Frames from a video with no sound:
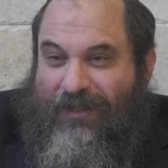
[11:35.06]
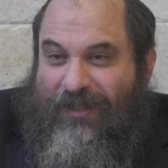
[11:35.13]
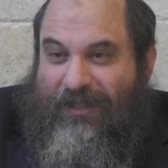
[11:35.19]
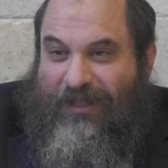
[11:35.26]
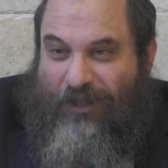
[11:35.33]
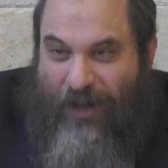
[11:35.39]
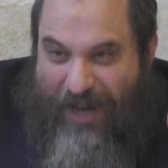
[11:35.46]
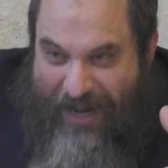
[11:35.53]

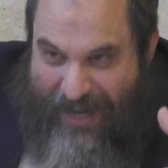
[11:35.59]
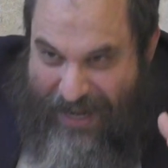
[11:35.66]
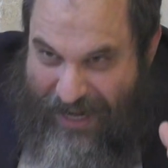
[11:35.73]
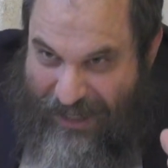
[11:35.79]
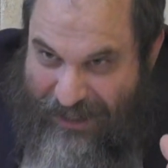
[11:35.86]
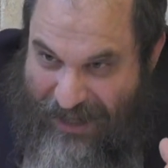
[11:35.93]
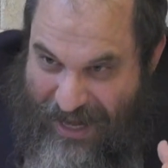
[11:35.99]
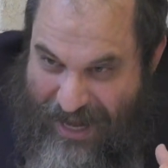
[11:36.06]
So he
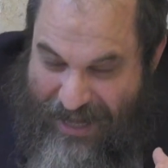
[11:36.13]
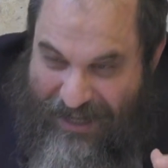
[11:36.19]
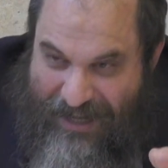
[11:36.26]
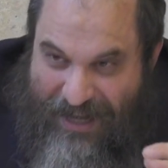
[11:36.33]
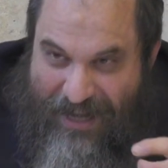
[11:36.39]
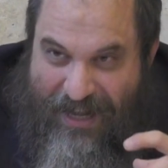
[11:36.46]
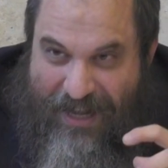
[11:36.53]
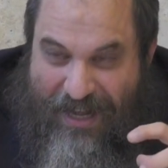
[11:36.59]
needed
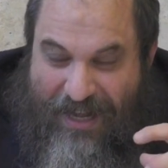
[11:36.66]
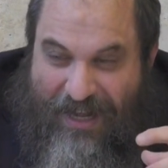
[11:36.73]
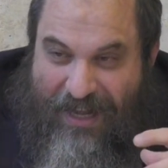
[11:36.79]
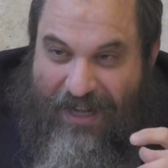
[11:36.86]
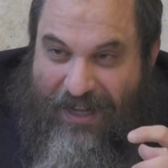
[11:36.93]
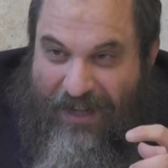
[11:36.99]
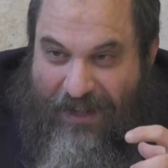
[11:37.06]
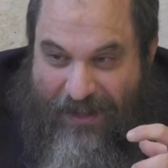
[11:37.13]

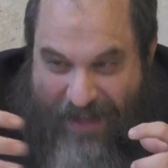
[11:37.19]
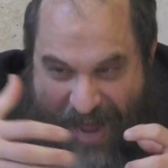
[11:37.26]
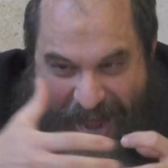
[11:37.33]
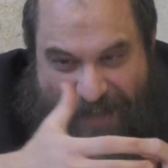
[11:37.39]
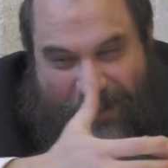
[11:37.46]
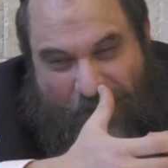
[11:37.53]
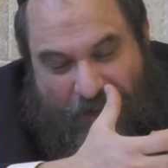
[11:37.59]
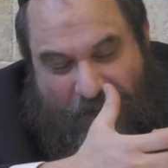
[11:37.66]

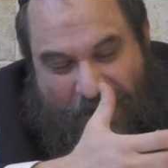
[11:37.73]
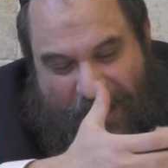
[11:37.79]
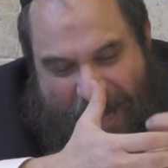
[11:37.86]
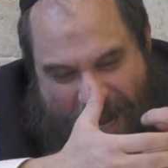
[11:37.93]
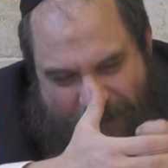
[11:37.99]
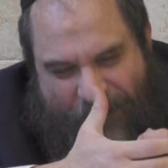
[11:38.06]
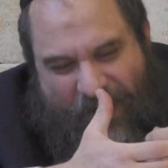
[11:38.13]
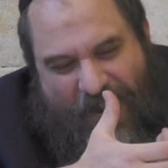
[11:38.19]
the
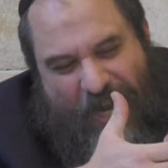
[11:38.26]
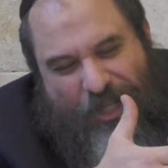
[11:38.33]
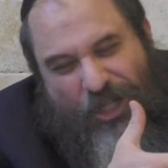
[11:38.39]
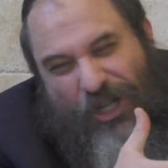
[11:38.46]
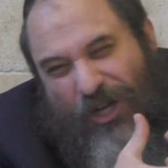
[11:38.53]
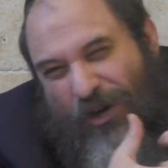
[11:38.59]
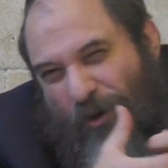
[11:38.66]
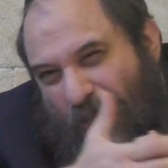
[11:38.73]
infinite
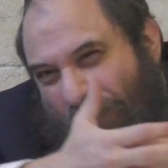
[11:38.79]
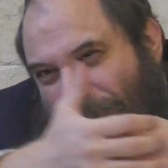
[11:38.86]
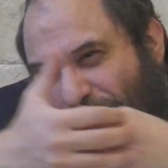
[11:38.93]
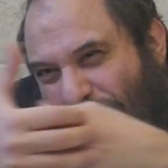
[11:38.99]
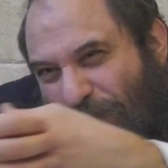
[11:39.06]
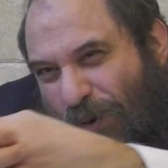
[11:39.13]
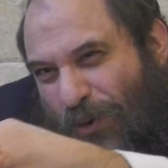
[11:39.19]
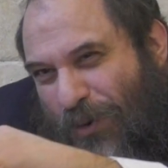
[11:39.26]
energy to go
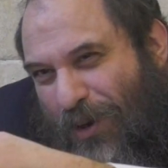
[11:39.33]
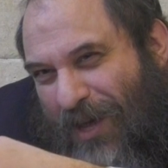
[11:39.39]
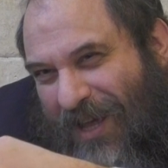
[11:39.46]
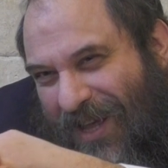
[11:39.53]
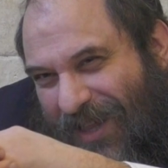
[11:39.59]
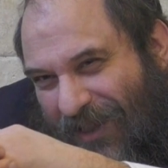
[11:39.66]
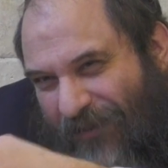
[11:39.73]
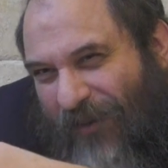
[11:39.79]
through
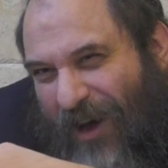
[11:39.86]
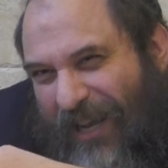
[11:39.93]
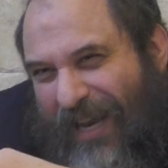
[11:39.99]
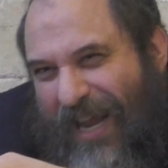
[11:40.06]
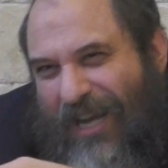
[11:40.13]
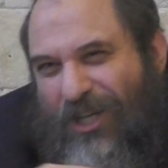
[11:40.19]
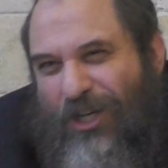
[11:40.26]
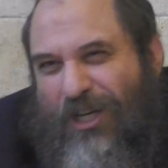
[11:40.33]
the finite
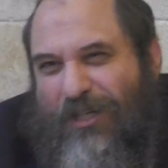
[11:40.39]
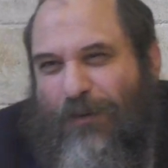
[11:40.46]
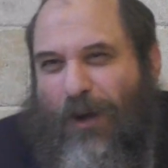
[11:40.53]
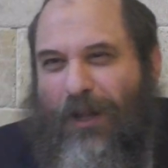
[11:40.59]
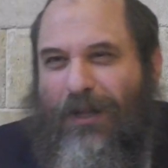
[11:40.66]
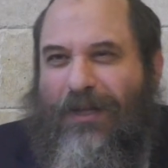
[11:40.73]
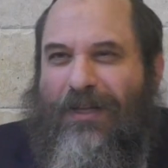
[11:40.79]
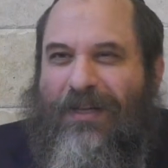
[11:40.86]
energy as
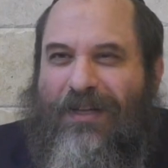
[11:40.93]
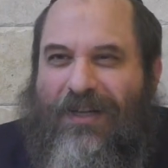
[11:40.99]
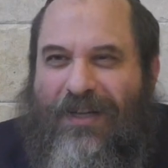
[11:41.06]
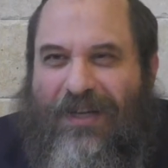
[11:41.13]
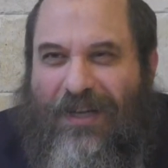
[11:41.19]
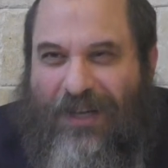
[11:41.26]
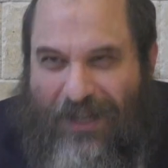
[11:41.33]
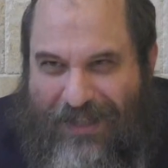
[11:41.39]
well.
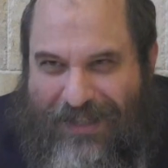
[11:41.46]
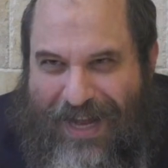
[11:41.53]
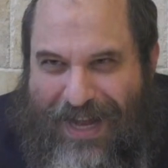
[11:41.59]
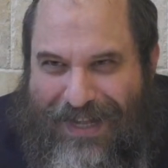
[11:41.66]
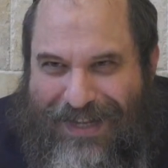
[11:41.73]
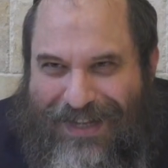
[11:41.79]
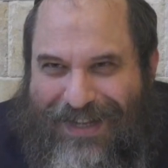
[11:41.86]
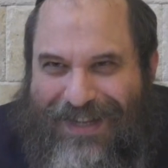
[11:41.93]
You
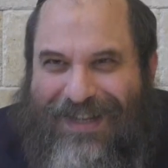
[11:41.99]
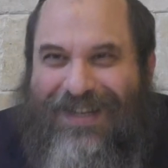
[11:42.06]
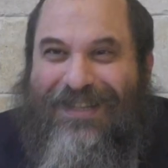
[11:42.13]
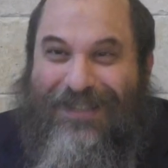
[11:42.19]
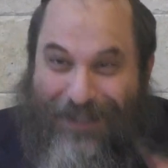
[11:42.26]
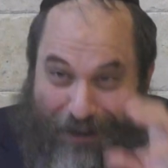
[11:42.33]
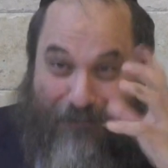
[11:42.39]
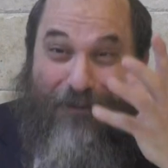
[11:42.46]
understand?
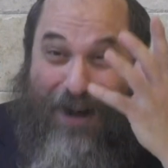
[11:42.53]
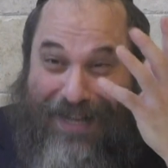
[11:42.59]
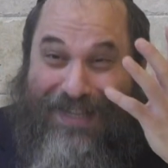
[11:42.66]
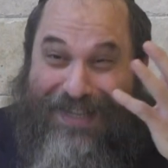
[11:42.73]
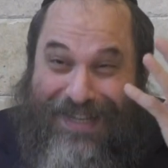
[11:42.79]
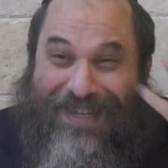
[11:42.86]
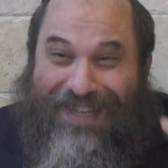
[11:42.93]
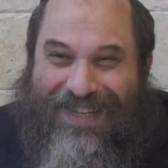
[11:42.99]

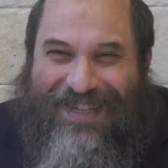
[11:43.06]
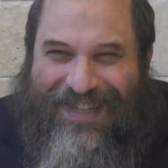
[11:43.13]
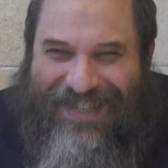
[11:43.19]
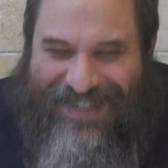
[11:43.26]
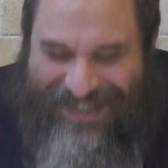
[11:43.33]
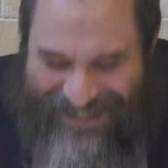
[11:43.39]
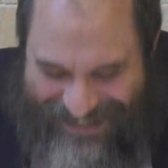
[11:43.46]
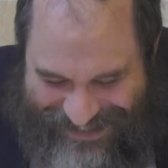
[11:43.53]
Somewhat.
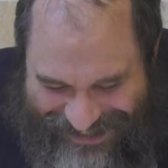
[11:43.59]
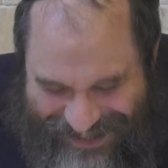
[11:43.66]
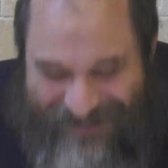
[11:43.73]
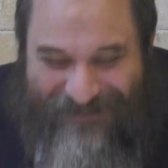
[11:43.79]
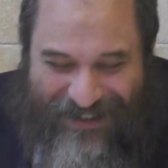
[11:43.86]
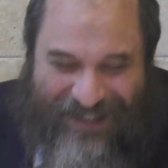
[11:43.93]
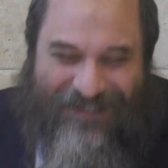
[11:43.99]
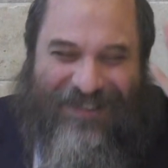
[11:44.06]

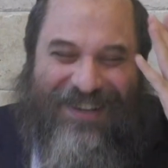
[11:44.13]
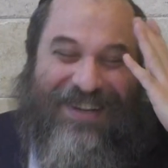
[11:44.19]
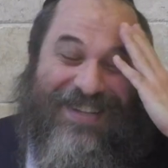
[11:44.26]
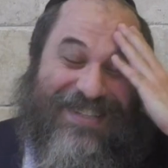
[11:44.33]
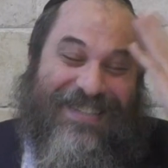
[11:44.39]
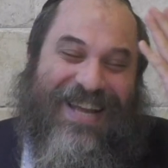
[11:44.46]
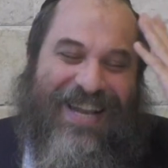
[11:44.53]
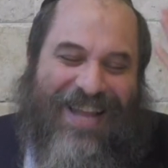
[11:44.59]
Somewhat we can
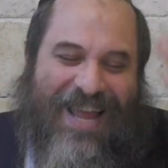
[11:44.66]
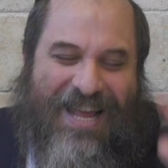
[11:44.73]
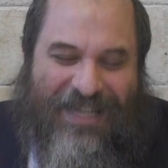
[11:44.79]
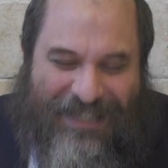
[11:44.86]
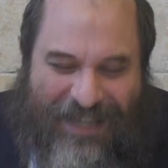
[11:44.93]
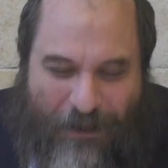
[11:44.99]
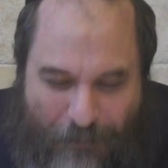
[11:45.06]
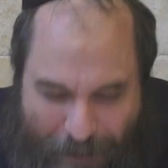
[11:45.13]
understand.
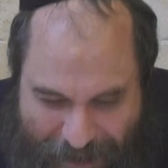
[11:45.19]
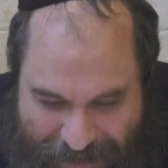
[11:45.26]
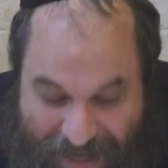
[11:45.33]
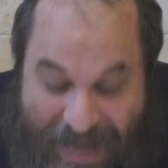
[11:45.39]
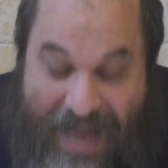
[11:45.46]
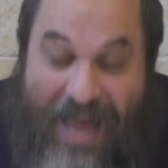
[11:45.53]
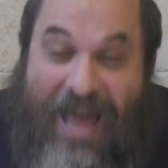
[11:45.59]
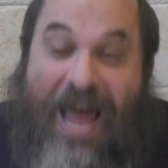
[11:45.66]
Somewhat.
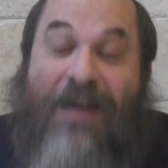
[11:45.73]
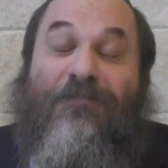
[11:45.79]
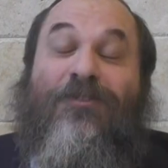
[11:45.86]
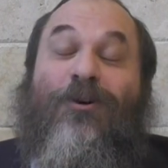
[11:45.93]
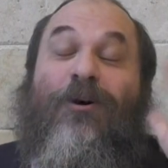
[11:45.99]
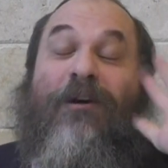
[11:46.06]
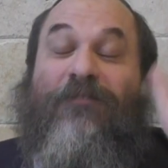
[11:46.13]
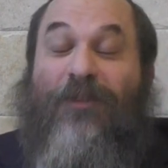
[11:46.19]

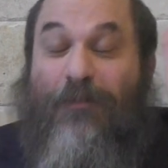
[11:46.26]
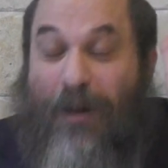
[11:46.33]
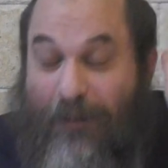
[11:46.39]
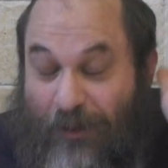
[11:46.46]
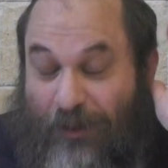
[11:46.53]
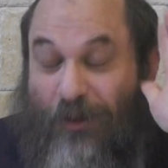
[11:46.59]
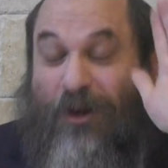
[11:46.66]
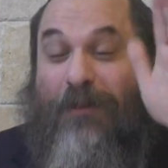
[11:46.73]
After all, remember
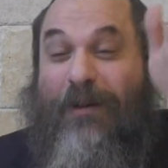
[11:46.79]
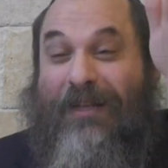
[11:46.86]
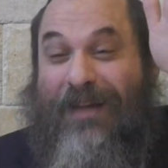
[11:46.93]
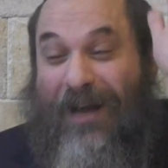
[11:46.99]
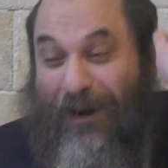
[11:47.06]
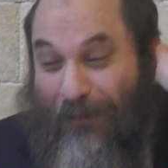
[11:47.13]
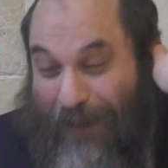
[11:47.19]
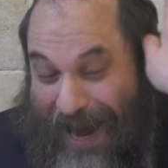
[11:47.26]
we're talking about
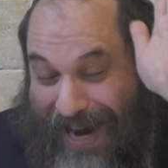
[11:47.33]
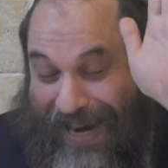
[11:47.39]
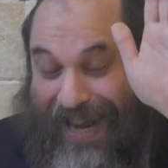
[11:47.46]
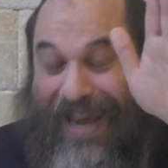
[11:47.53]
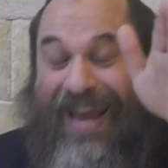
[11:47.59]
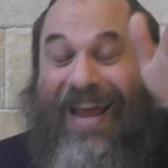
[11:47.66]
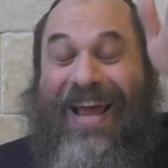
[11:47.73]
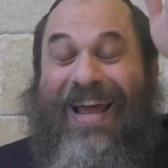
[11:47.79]
God
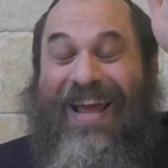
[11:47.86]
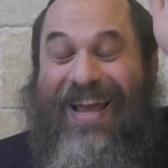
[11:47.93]
Almighty.